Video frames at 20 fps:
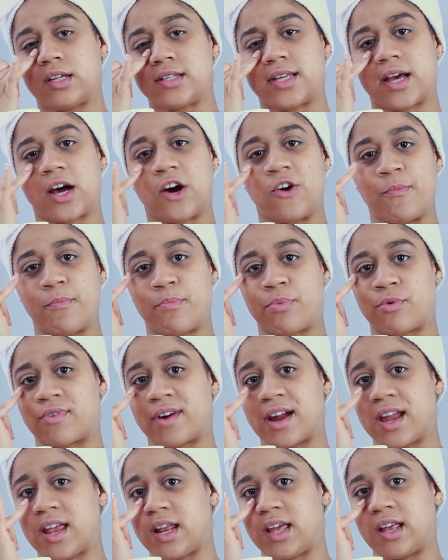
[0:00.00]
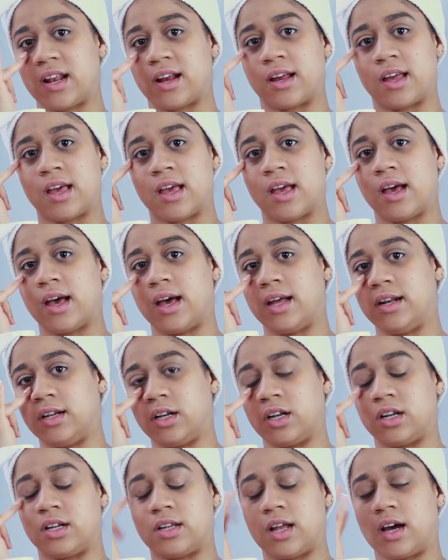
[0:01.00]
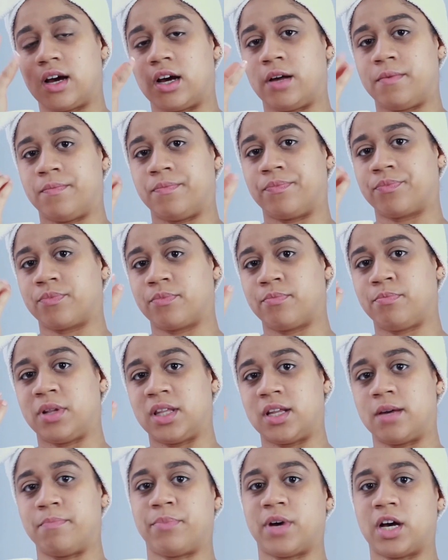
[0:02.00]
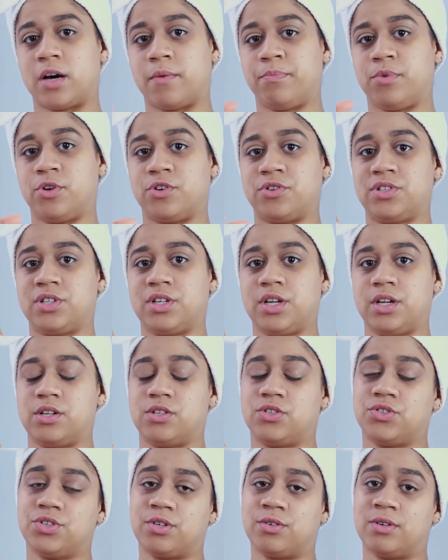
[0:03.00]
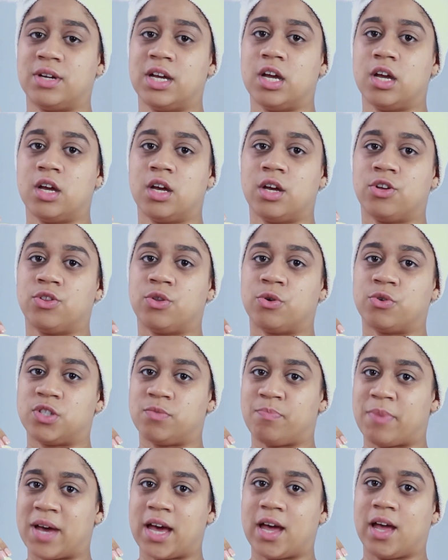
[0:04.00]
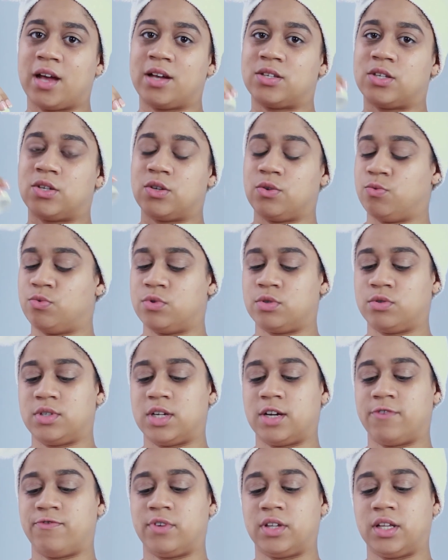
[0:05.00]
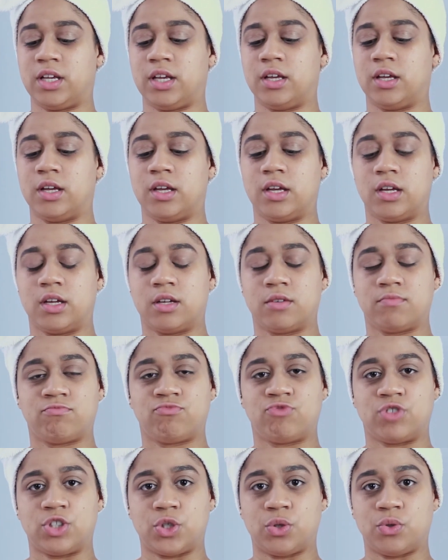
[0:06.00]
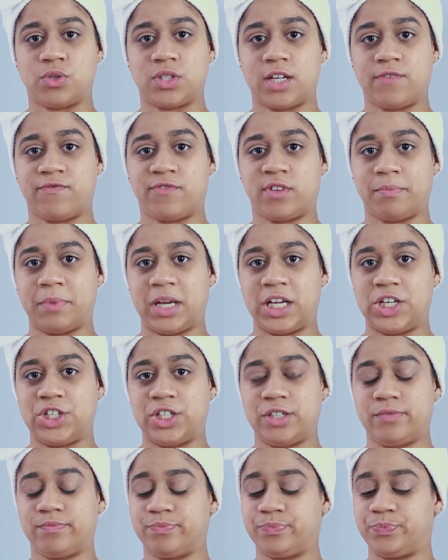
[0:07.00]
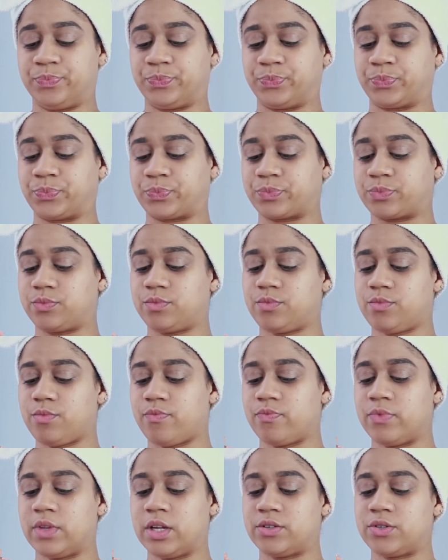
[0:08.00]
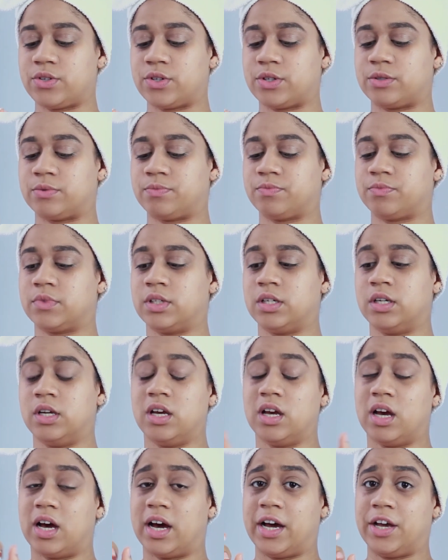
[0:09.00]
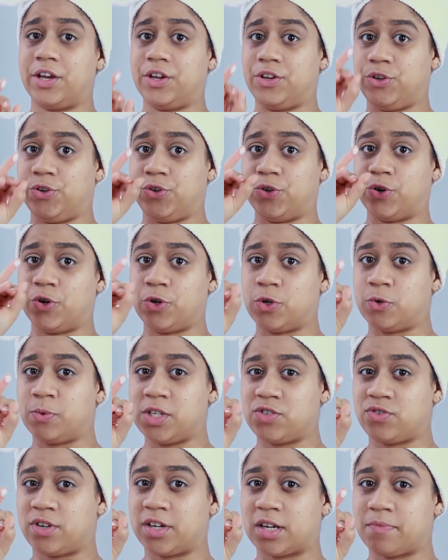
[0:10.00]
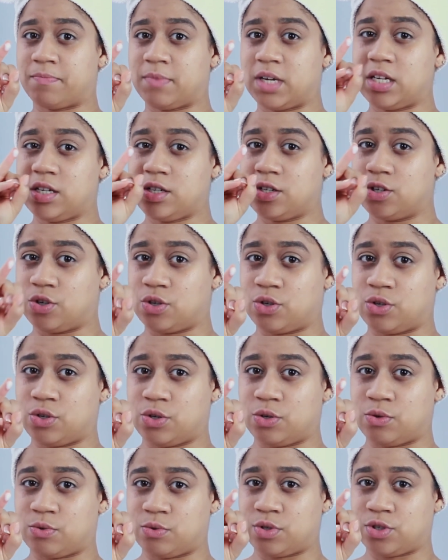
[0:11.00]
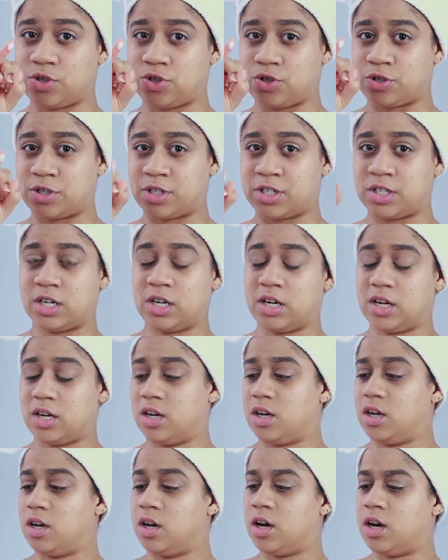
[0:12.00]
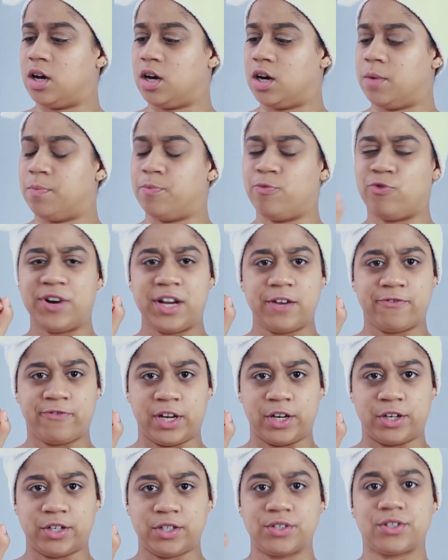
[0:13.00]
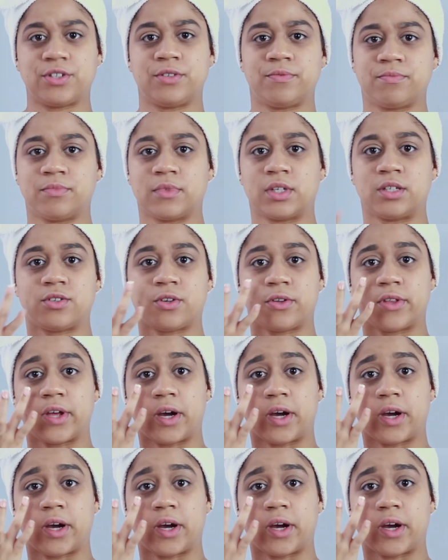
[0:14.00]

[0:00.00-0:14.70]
to help brighten and plump up your skin. So those bags will definitely reduce inflammation. So I always recommend use your ring fingers, so